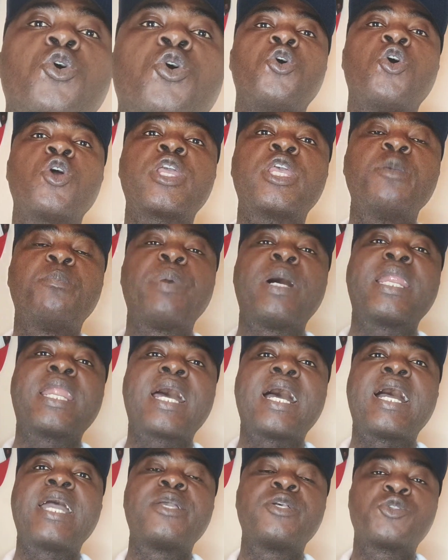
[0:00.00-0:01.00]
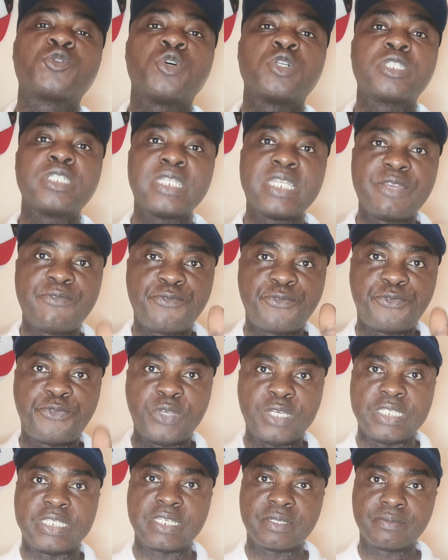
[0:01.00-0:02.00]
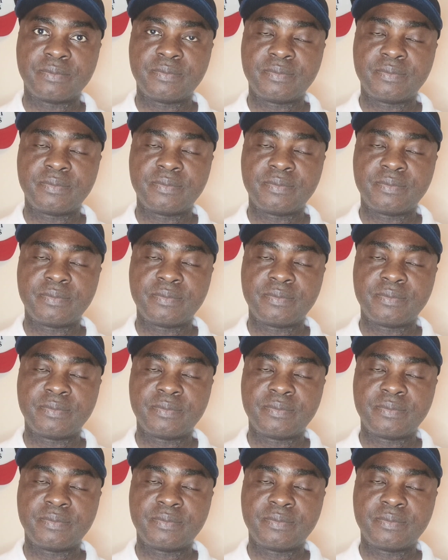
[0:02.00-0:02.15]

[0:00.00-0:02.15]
or keep an eye is what? The feed.